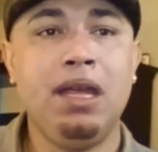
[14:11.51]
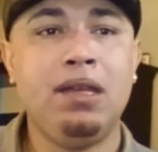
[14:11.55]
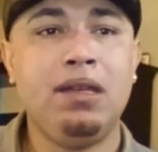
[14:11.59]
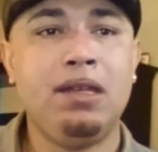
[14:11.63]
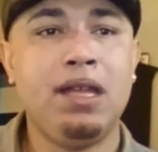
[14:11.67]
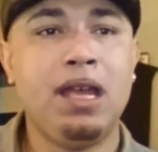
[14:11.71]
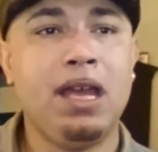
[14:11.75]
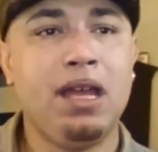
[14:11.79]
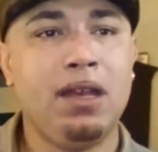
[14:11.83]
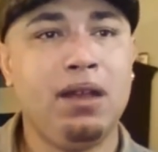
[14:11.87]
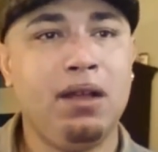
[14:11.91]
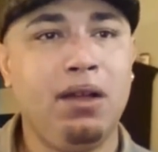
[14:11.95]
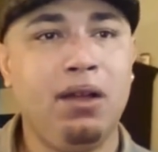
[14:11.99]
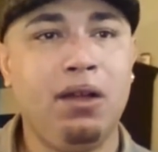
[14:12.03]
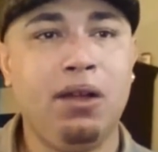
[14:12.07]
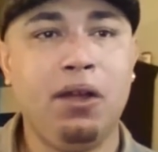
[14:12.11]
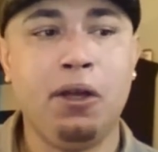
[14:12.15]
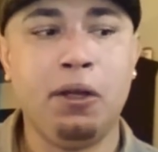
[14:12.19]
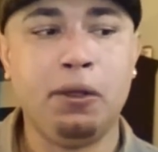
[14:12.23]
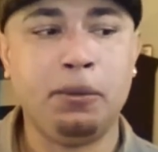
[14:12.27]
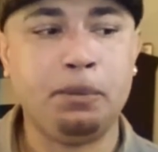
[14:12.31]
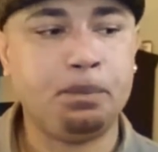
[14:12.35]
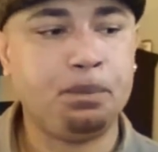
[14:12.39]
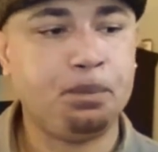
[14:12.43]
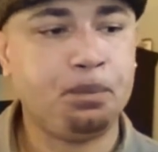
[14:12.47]
that
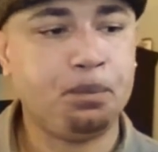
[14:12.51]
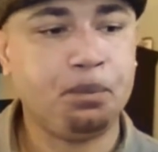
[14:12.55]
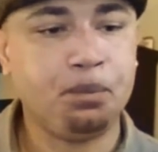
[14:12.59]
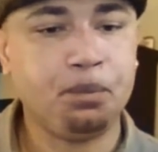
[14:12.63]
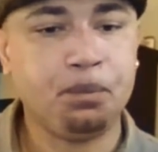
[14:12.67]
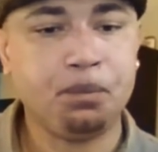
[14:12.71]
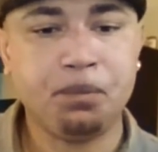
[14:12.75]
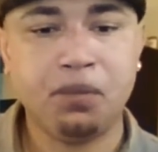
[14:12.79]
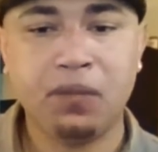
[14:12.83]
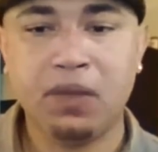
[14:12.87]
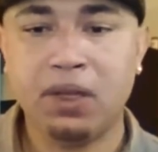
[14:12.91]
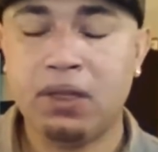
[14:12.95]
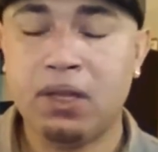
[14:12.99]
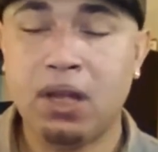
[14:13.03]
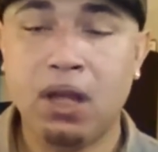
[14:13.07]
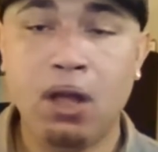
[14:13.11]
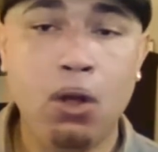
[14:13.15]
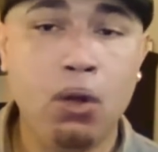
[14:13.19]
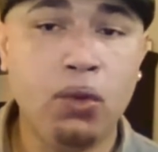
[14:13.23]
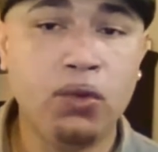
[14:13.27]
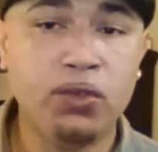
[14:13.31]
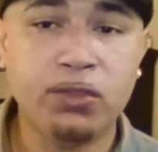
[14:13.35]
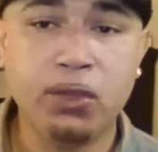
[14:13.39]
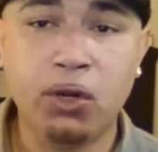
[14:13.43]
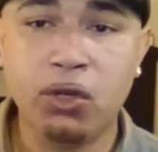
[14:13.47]
uh the
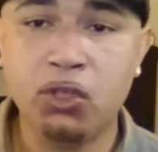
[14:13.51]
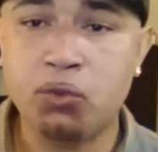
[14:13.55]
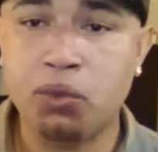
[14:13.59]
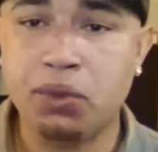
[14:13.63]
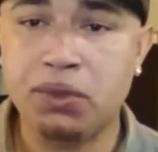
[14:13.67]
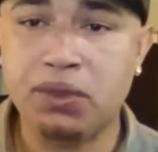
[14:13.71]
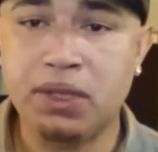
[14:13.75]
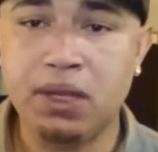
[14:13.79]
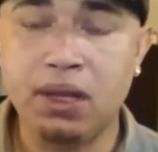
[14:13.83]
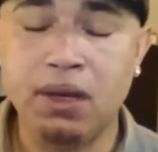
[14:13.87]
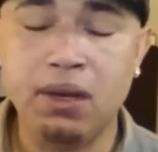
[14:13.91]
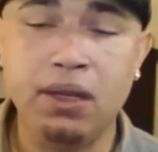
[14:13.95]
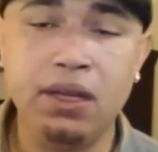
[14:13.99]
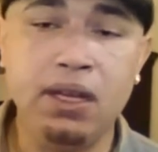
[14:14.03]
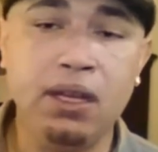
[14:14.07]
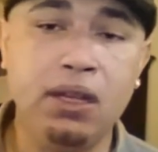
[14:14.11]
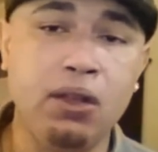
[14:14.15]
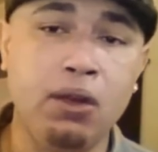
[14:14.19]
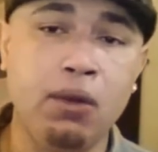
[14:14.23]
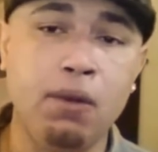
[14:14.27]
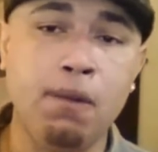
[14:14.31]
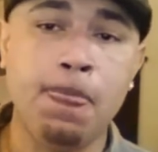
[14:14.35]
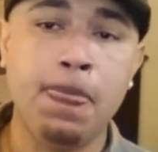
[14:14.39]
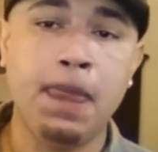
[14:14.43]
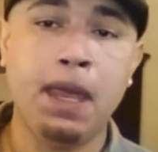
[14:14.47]
whole search was
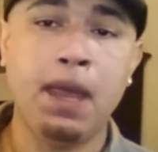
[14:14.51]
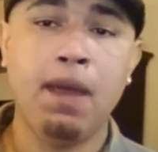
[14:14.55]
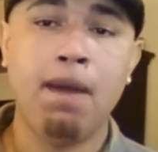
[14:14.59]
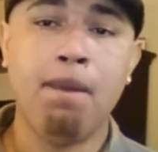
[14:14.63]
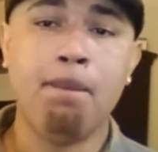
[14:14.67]
illegal.